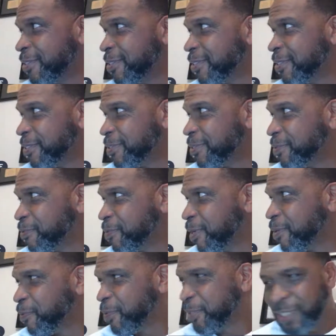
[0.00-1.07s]
what
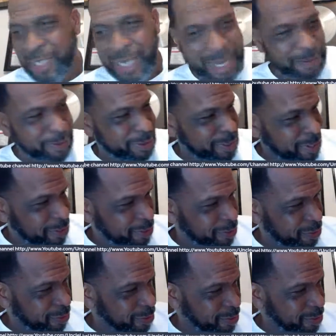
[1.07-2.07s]
the guy was talking to, Steve